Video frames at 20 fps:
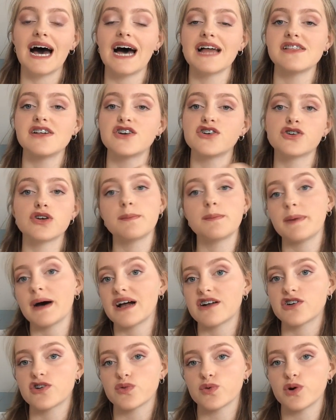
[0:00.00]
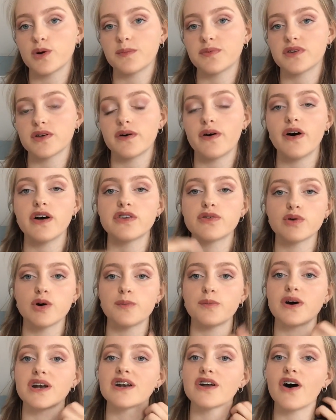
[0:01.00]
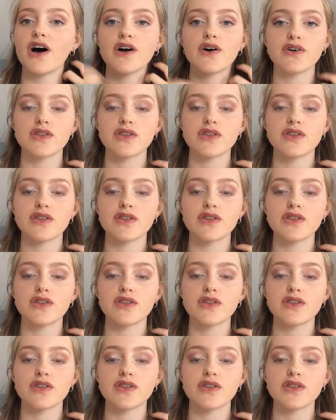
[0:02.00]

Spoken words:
and then a badge swap, so I swapped one and I